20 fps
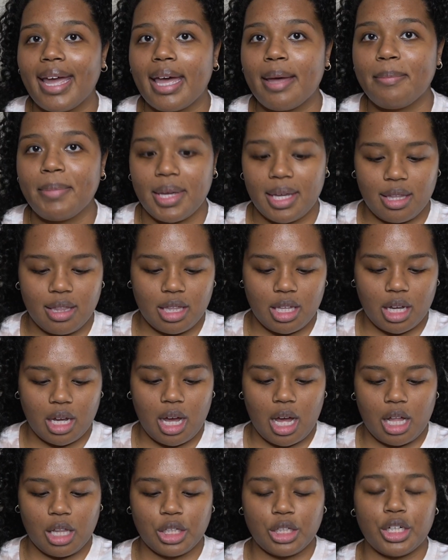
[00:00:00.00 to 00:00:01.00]
am in the
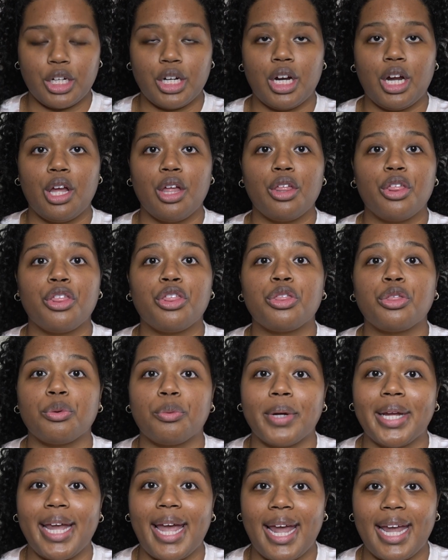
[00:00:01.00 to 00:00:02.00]
color
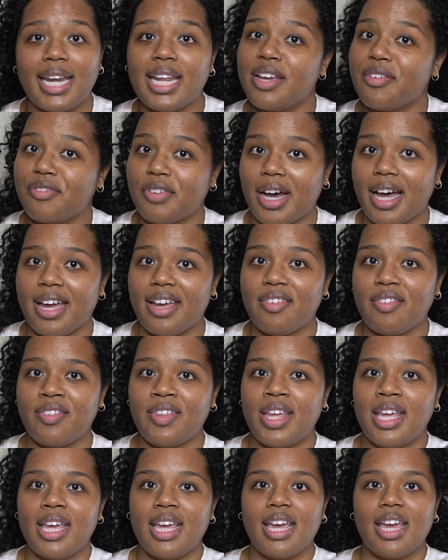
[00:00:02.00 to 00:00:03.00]

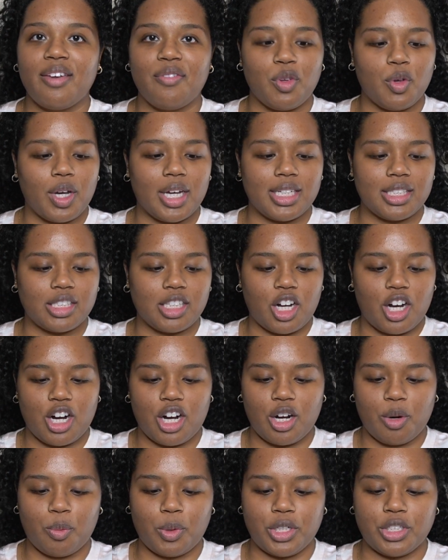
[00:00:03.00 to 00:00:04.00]
385, if you guys
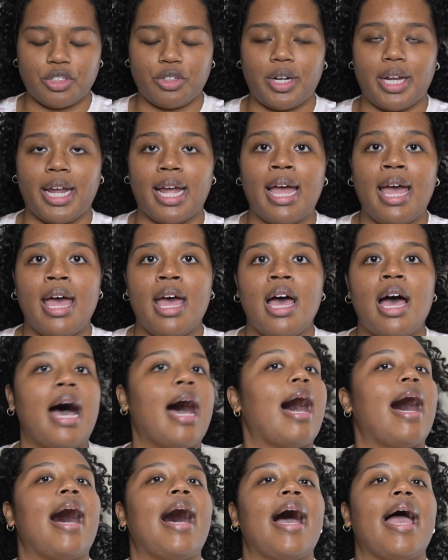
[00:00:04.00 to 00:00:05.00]
are wondering.
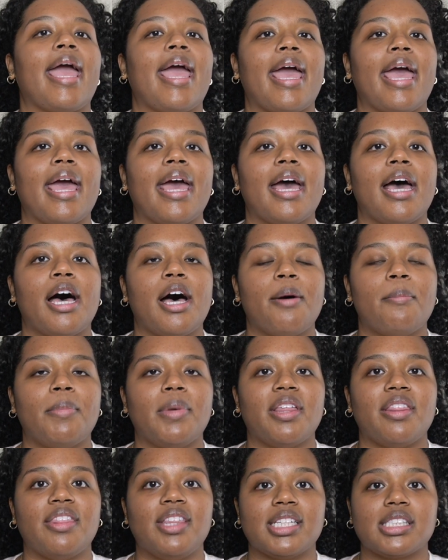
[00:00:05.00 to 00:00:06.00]
I am
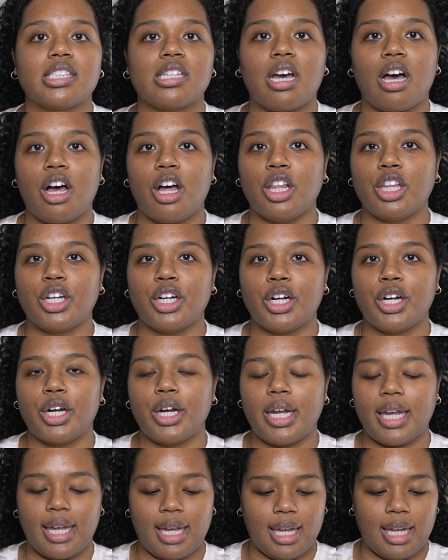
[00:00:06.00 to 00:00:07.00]
this
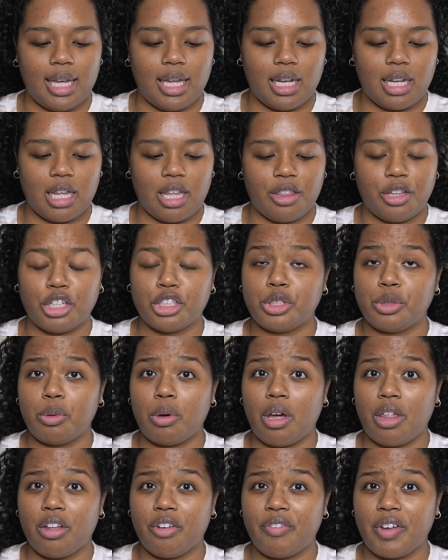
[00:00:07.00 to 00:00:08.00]
color in their two
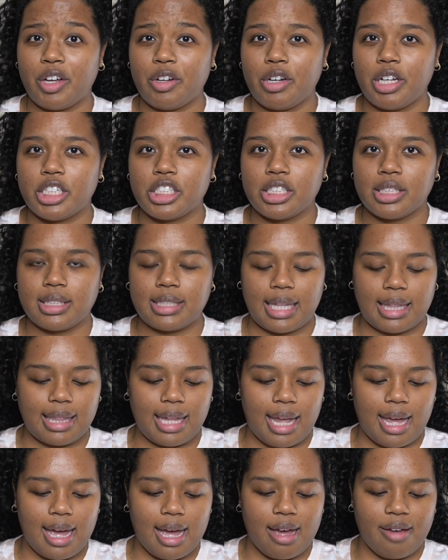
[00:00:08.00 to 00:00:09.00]
other foundations that
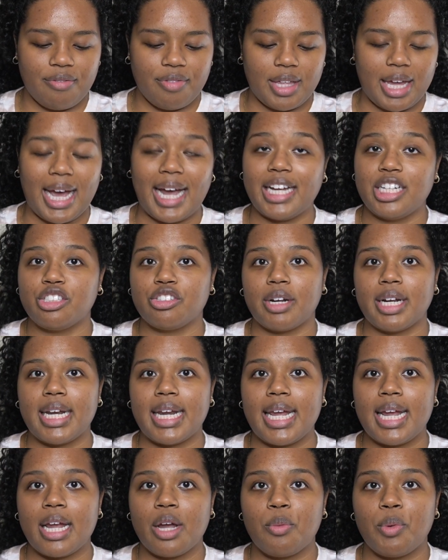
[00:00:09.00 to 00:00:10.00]
they have, the
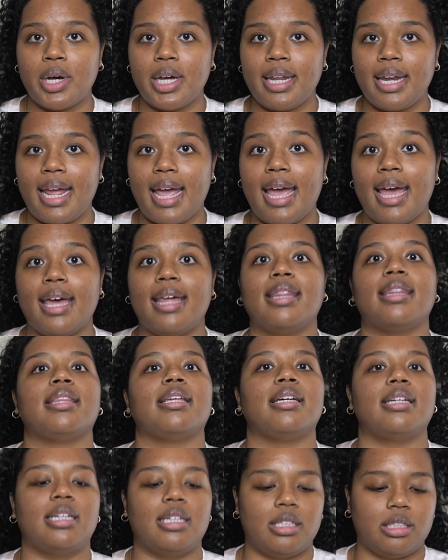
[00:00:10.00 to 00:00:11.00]
hydrating one and the